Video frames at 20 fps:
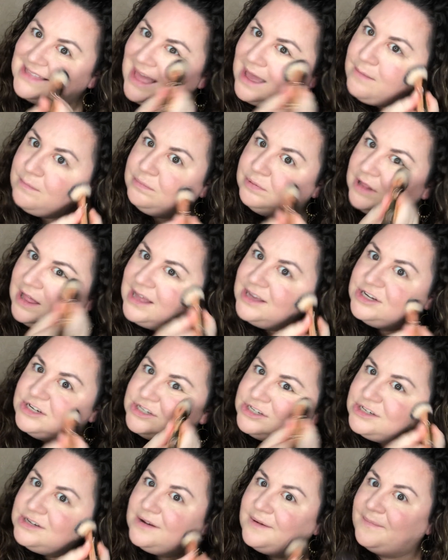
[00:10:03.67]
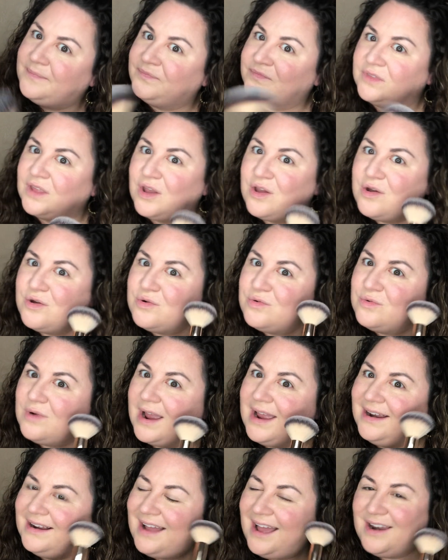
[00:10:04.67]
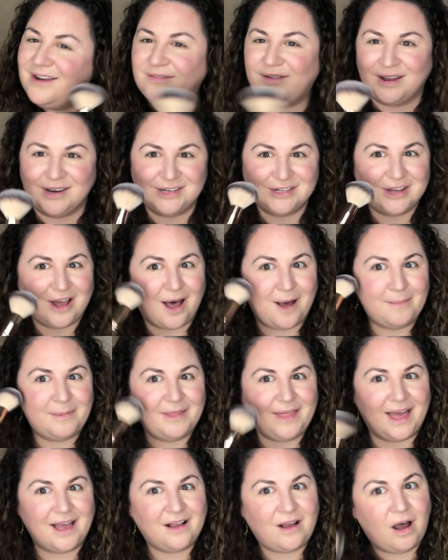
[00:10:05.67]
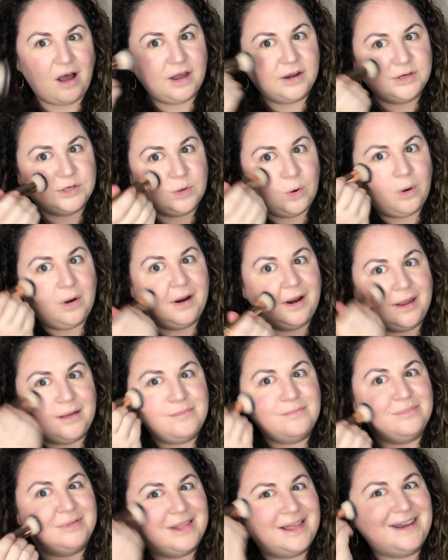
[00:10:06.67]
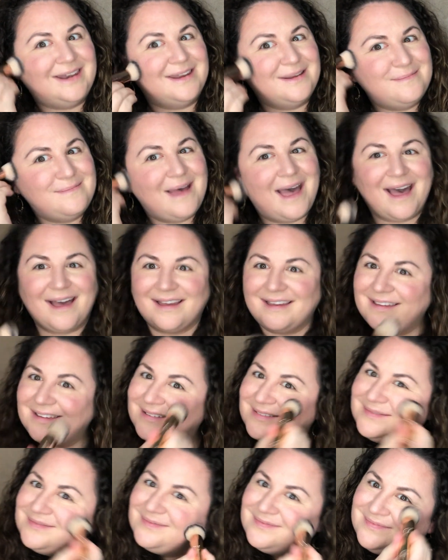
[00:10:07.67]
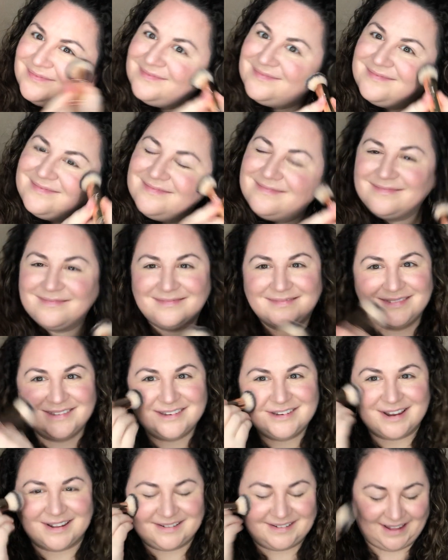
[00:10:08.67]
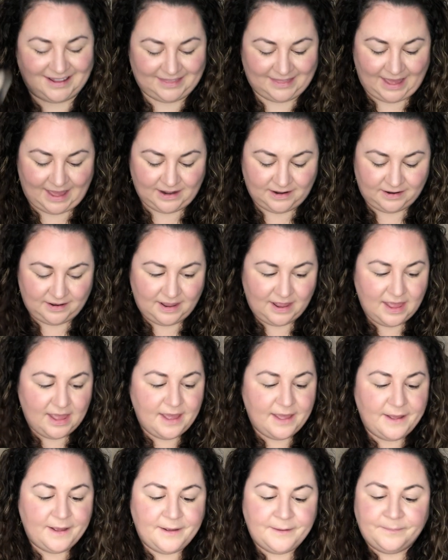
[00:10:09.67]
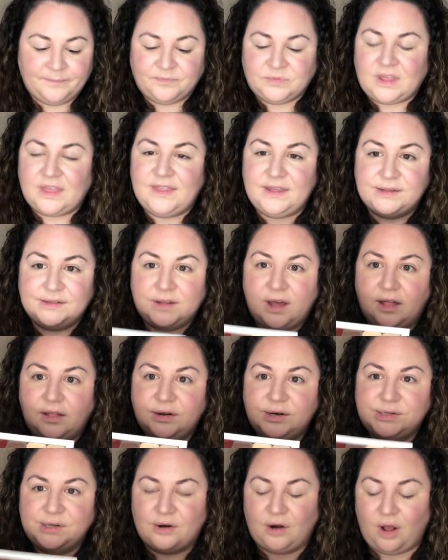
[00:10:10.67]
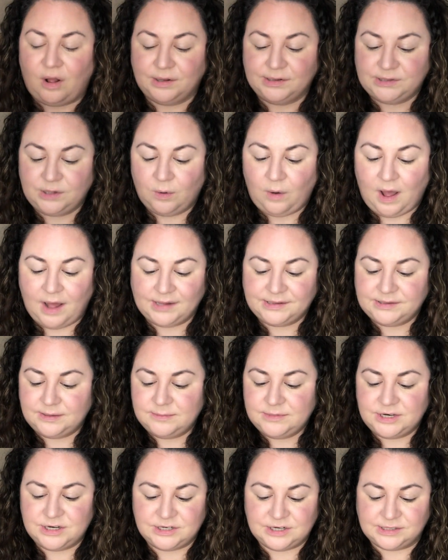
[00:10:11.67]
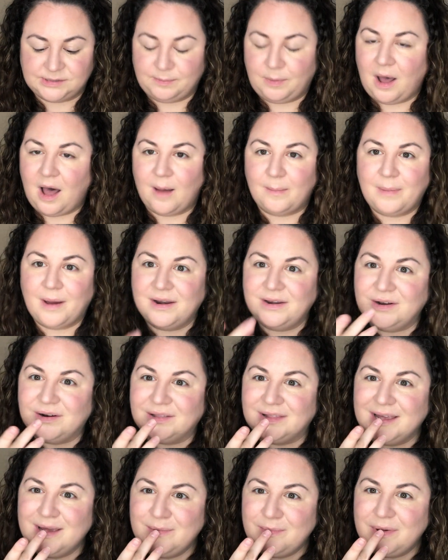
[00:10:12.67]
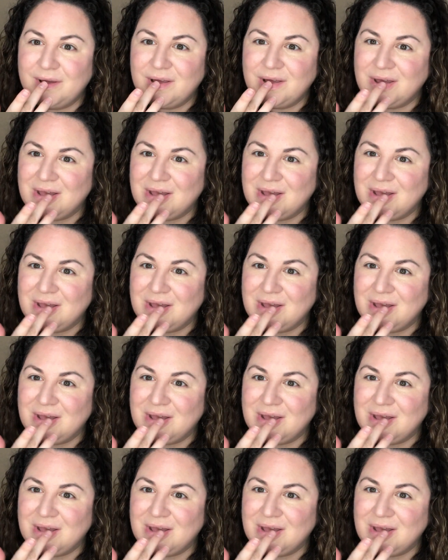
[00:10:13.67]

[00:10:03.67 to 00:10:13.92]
that blush right kind of on top of that contour and blend it back, just like that. These colors are also awesome to just pop on your lip.